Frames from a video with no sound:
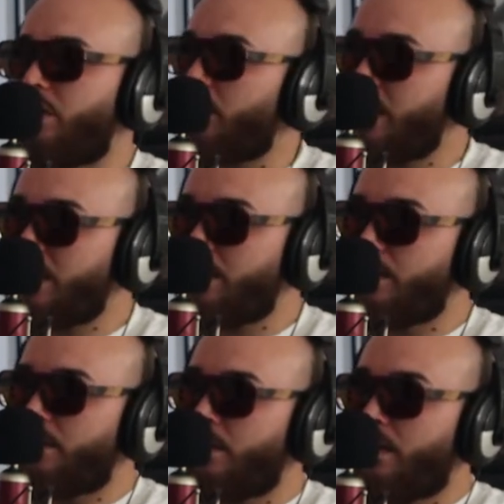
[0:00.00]

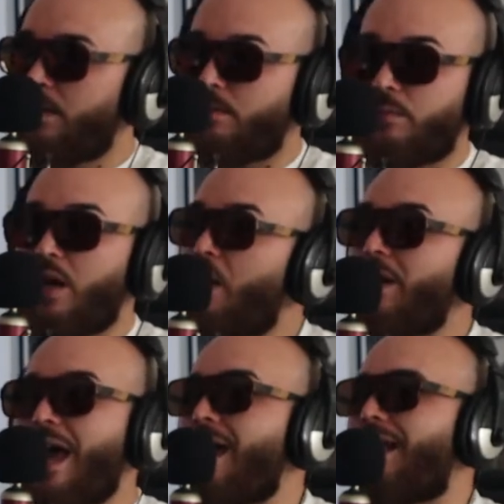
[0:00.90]
30 bro
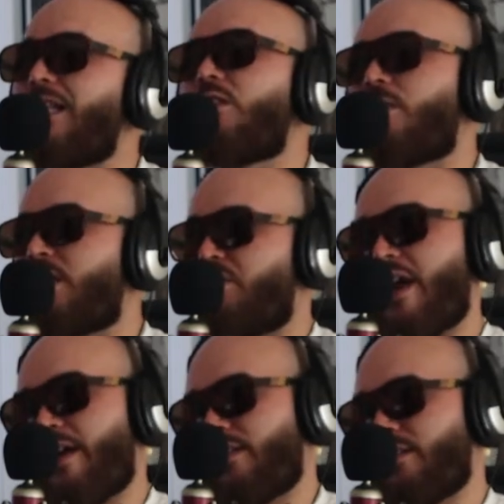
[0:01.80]
i would have had at least
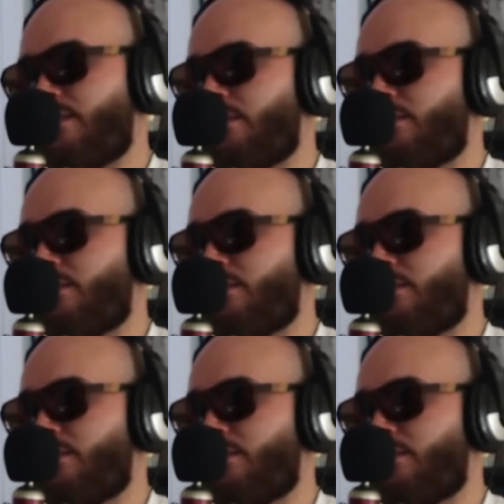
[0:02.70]
50 racks